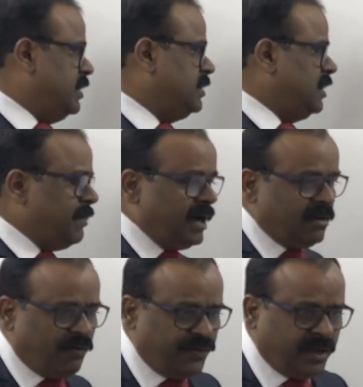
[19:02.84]

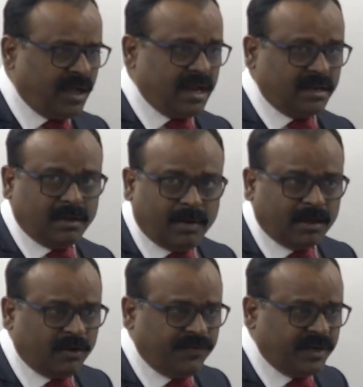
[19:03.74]

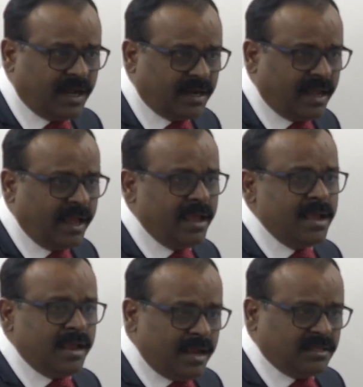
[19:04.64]
demographic data
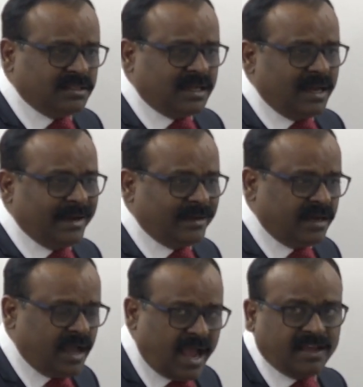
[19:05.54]
is
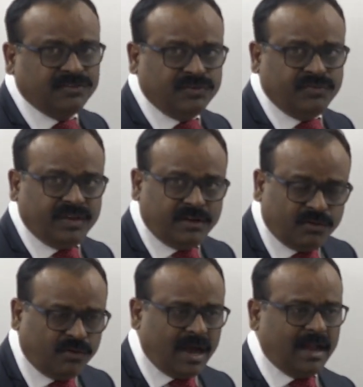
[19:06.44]
collected, as we
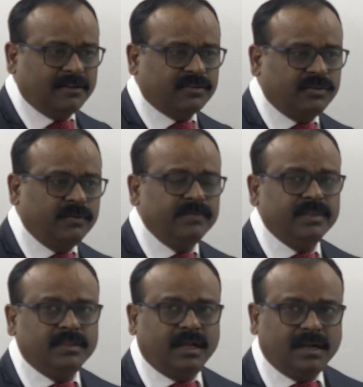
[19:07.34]
know also,
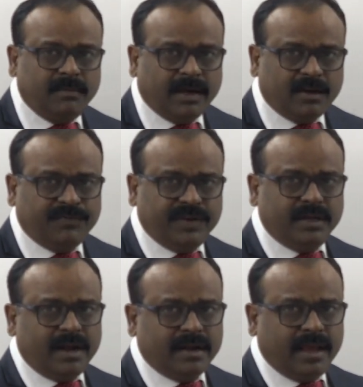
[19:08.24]
the demographic
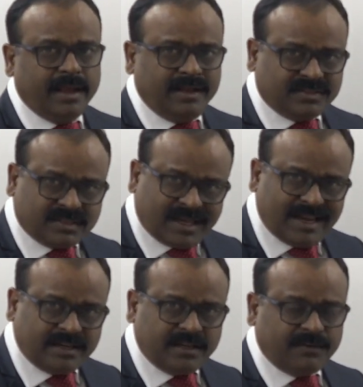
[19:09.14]
data is
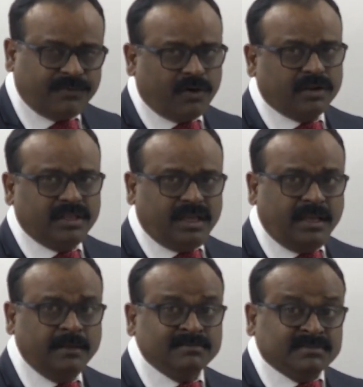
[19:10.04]
collected for
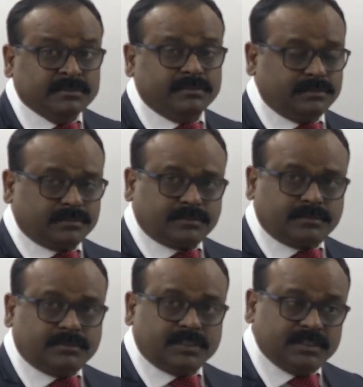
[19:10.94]
the
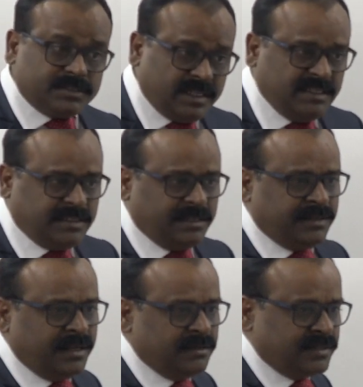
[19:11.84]

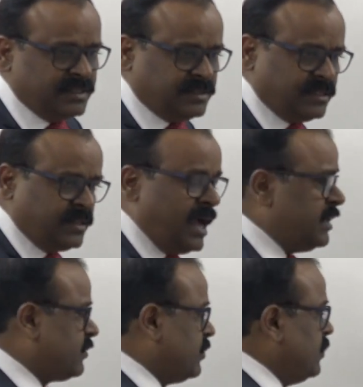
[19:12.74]
census
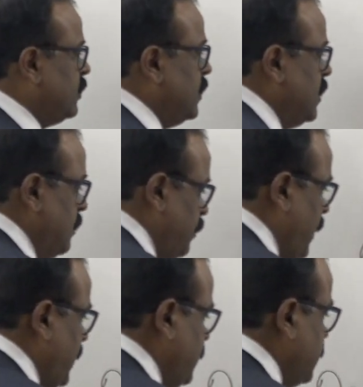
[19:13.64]
also,
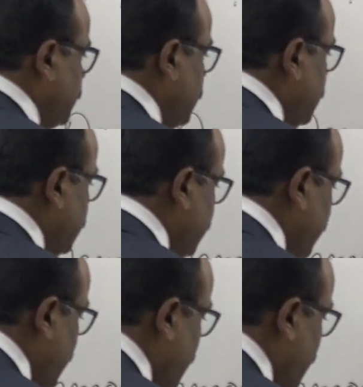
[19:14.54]
but there